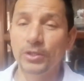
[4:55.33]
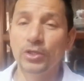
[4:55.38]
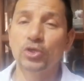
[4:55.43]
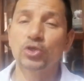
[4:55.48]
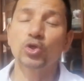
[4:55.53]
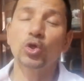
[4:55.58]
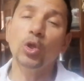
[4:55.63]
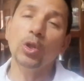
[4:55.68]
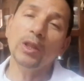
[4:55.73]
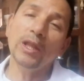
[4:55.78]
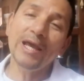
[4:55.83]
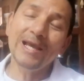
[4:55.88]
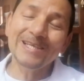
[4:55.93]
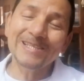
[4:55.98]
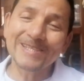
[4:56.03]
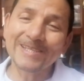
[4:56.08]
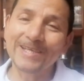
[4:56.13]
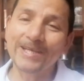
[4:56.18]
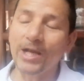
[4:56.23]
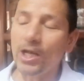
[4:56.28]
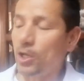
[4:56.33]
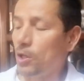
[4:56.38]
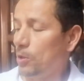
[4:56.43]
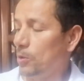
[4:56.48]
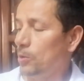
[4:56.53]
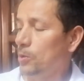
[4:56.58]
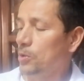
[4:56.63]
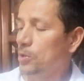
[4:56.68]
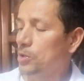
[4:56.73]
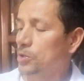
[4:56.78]
So let's
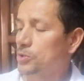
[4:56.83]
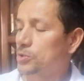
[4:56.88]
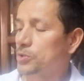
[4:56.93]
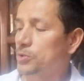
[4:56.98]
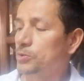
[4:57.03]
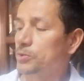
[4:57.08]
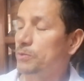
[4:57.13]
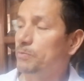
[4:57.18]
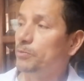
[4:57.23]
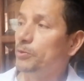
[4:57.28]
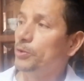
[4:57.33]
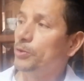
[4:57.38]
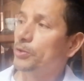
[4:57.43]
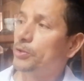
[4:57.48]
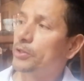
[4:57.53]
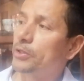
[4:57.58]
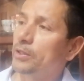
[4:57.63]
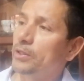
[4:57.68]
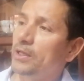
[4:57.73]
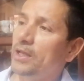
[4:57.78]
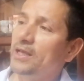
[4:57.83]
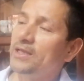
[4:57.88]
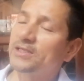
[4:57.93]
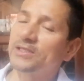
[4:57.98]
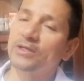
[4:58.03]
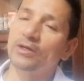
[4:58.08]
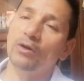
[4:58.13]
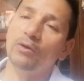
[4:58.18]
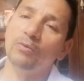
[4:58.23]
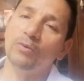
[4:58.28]
go to the book. Let's
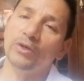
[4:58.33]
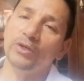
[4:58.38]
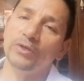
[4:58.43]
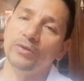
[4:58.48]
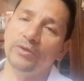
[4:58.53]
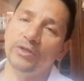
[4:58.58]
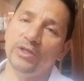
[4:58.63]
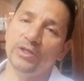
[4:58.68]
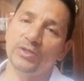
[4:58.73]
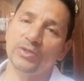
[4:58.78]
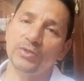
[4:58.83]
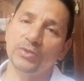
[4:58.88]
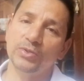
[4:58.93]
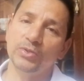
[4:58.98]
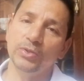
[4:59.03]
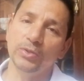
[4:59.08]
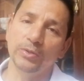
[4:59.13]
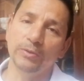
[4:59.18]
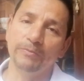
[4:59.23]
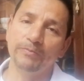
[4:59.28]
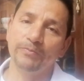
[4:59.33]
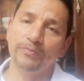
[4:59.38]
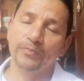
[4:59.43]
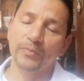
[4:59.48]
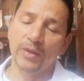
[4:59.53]
go what you need to do.